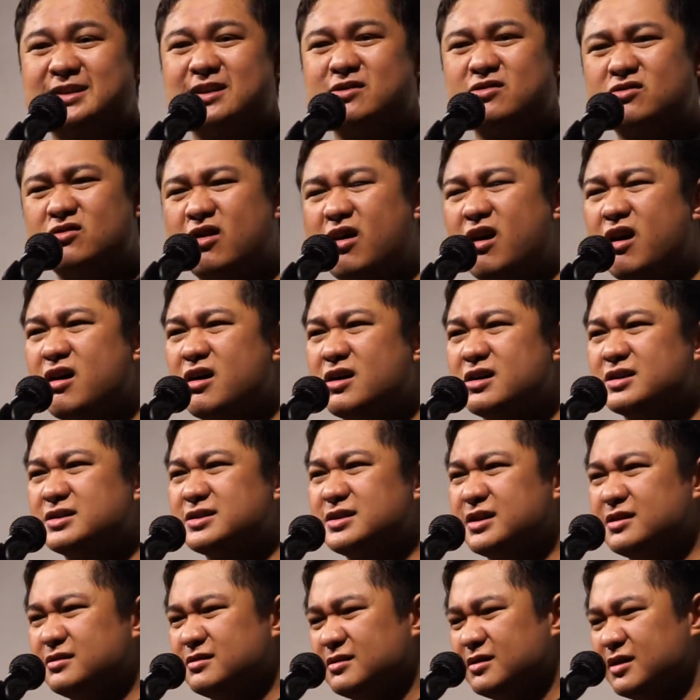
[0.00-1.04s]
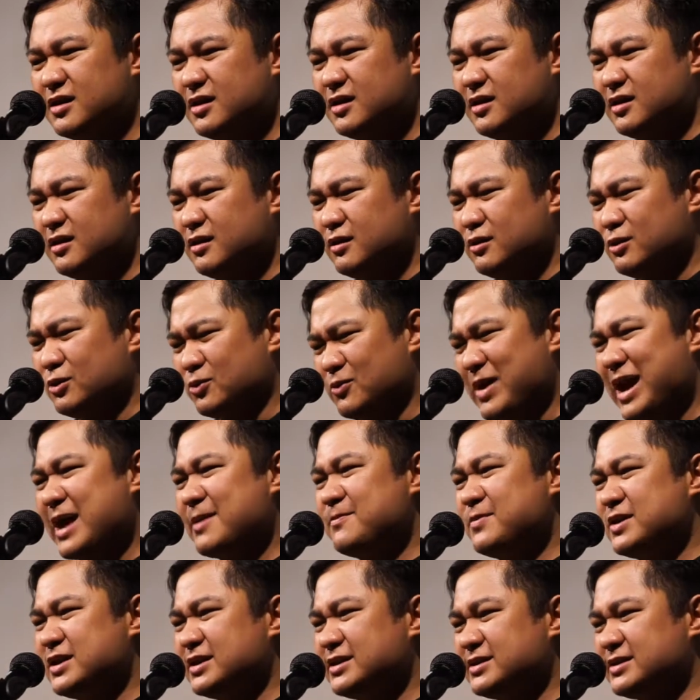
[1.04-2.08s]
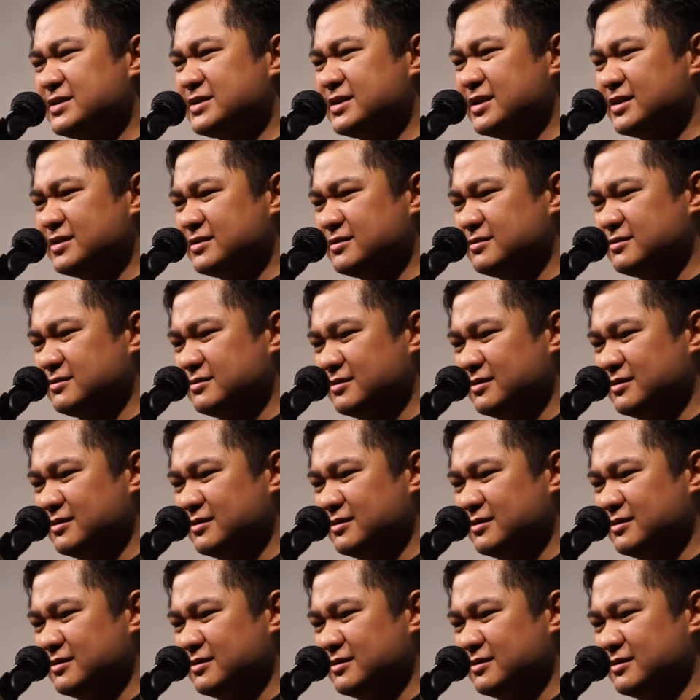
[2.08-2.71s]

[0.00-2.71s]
and dogs and rabbits and